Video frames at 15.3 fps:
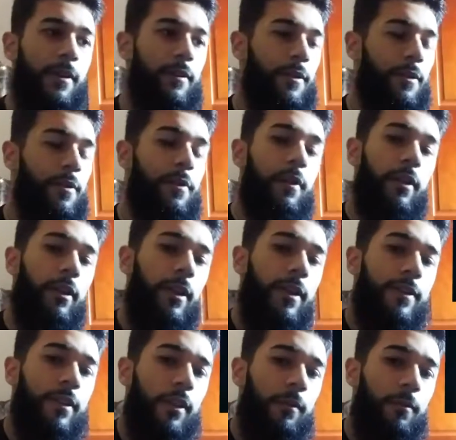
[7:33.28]

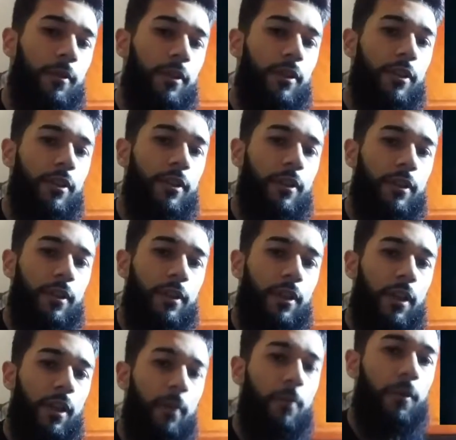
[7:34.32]
Nonetheless, I really
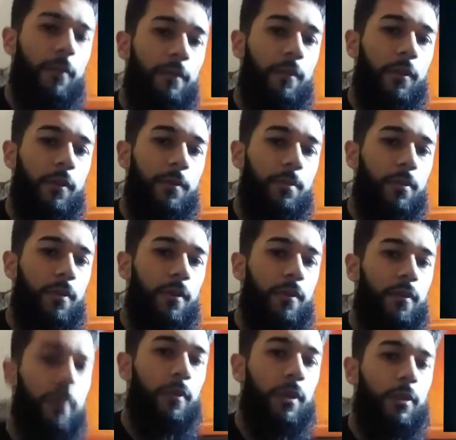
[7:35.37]
can't wait for this
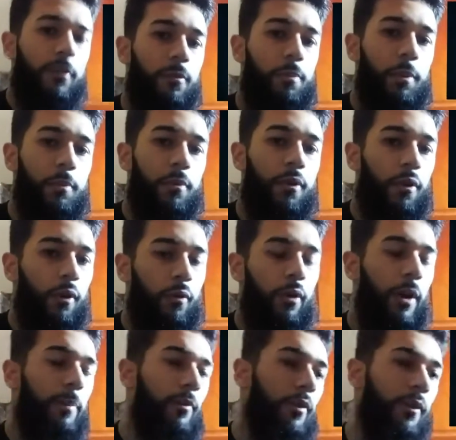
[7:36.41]
project. I know people are
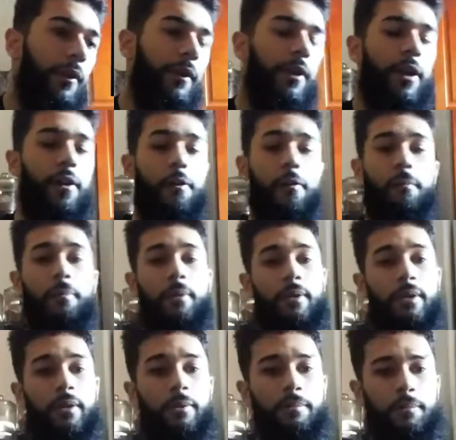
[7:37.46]
crapping on it now,
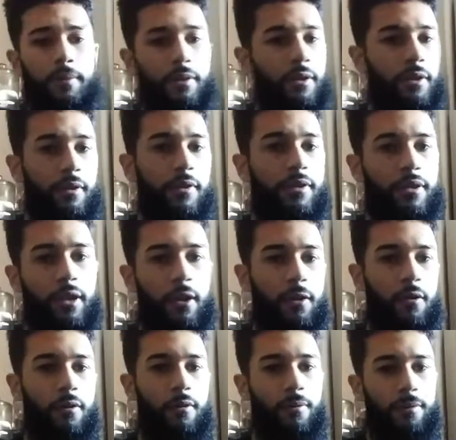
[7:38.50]
but it's J.
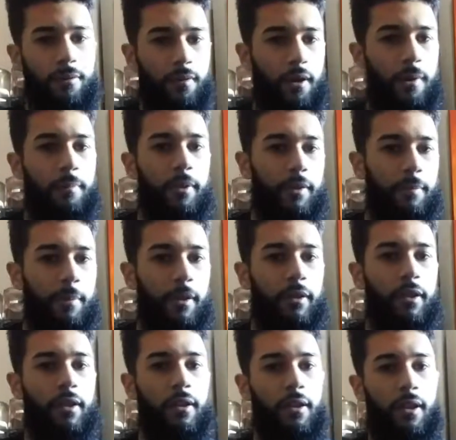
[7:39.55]
Cole, so I'm
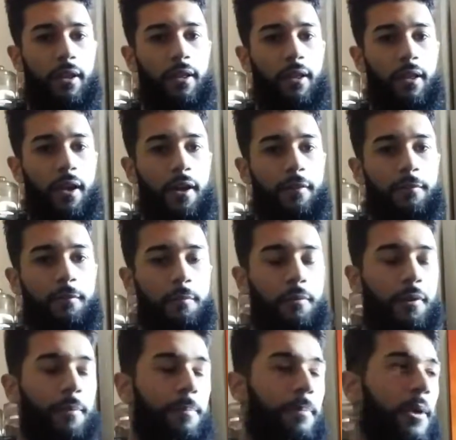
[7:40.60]
expecting a lot from
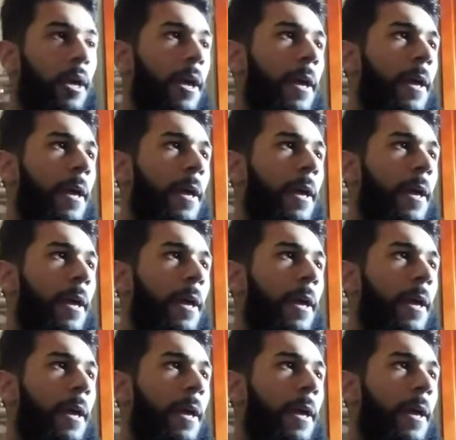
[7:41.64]
him.